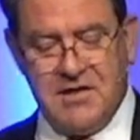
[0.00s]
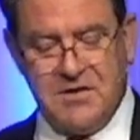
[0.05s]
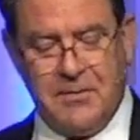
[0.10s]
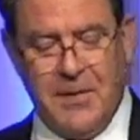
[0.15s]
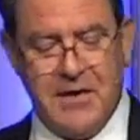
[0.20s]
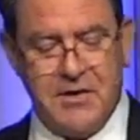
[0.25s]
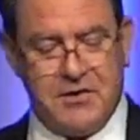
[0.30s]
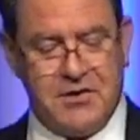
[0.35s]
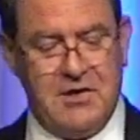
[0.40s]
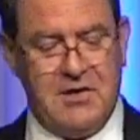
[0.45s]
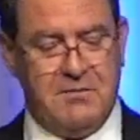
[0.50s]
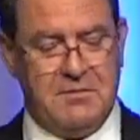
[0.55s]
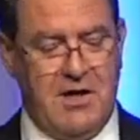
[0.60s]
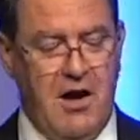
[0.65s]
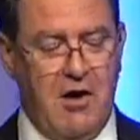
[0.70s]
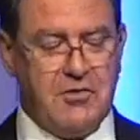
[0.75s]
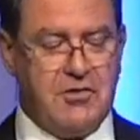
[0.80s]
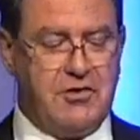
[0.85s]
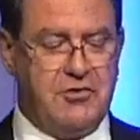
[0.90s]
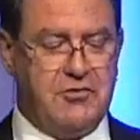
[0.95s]
spaceship
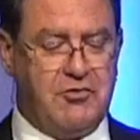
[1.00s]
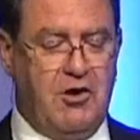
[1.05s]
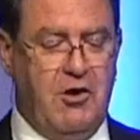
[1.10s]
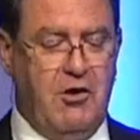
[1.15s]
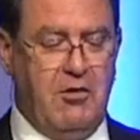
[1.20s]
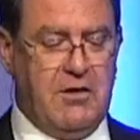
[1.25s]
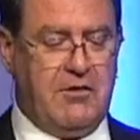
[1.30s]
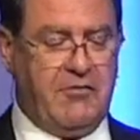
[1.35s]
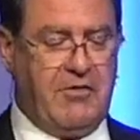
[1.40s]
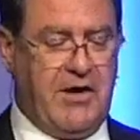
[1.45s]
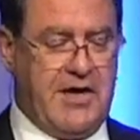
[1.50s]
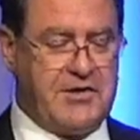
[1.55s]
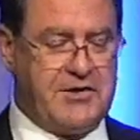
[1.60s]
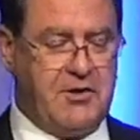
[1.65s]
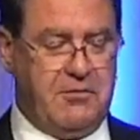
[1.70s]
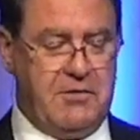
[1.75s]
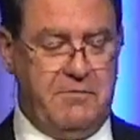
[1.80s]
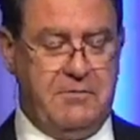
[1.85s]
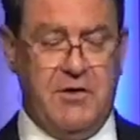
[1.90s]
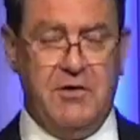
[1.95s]
lost control and crashed
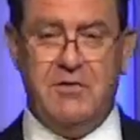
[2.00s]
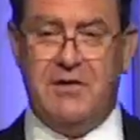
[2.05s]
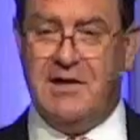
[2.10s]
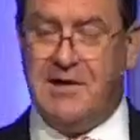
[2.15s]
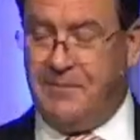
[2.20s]
on the moon,